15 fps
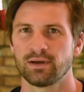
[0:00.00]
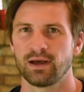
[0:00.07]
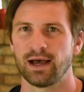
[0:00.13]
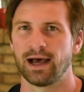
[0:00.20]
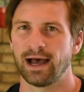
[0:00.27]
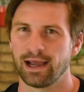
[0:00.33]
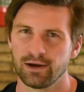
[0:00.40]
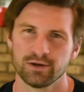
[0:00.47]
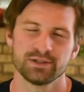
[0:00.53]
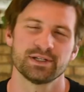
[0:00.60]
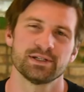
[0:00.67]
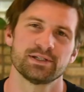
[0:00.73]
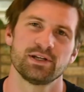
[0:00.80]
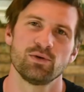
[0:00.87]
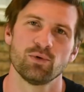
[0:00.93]
a higher
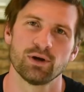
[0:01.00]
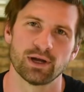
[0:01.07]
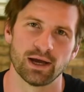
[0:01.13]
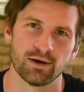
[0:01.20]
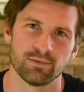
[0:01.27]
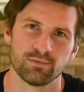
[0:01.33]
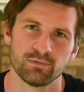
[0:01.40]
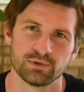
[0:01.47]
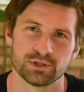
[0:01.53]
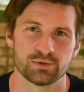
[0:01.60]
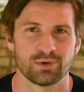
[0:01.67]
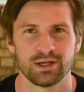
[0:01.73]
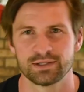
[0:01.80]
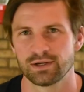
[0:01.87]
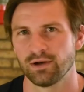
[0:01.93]
intensity workout, which is
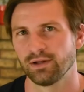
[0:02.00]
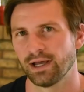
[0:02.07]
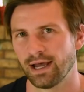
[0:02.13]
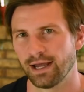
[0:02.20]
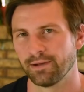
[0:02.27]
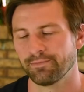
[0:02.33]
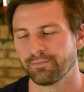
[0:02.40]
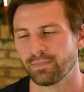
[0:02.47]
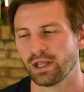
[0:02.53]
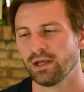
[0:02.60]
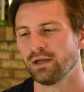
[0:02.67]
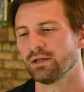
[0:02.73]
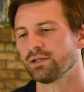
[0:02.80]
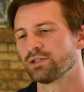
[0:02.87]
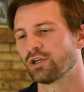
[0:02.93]
why it's called high.
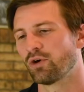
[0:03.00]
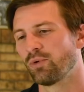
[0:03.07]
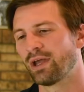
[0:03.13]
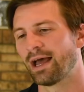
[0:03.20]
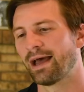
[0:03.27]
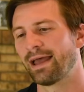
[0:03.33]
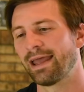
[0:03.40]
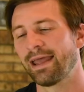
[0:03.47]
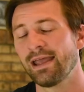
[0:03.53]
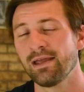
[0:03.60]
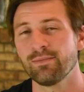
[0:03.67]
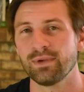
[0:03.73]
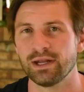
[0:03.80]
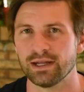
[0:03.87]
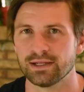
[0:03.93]
So we got
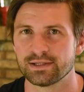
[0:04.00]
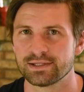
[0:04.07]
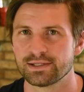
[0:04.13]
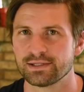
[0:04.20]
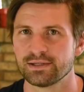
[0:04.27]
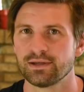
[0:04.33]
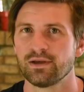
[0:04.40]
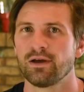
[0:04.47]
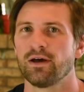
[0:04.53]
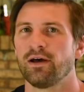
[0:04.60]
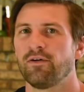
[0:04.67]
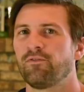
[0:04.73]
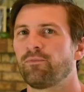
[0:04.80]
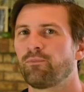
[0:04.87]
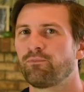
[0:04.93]
8 minutes
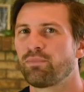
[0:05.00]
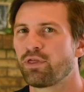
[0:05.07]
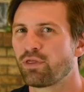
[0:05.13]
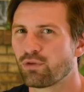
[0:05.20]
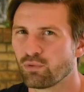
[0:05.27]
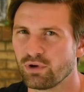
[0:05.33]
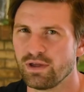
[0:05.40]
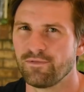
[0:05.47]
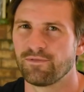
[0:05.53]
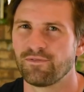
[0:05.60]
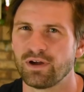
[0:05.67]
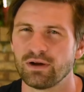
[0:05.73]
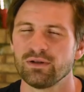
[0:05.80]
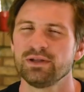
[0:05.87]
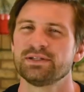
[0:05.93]
of 3
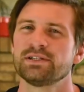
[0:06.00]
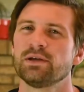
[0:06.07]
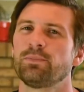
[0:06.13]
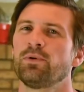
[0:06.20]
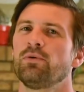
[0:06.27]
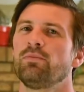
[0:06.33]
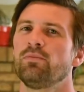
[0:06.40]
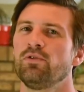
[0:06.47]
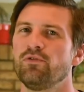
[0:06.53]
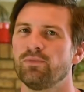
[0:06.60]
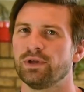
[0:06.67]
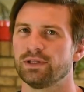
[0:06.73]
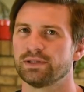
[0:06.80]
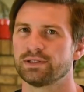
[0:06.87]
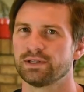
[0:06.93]
fairly simple
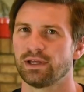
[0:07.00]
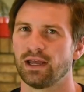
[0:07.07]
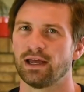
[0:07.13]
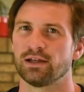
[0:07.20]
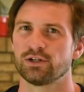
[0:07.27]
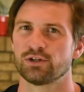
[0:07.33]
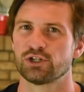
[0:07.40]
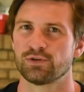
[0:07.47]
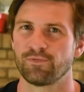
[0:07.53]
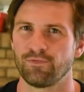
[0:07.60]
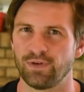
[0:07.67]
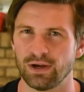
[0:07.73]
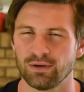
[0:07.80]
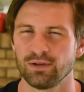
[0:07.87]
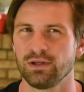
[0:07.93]
movements at
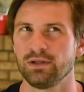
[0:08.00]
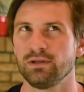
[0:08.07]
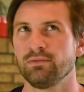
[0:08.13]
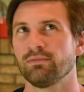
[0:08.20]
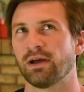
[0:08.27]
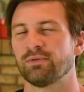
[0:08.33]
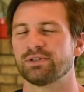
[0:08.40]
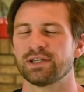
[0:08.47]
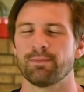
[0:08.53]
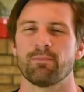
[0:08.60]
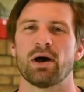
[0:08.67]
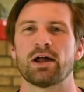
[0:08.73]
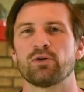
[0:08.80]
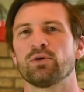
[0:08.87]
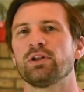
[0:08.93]
fairly, I would say,
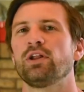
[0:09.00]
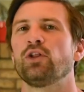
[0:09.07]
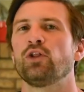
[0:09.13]
moderately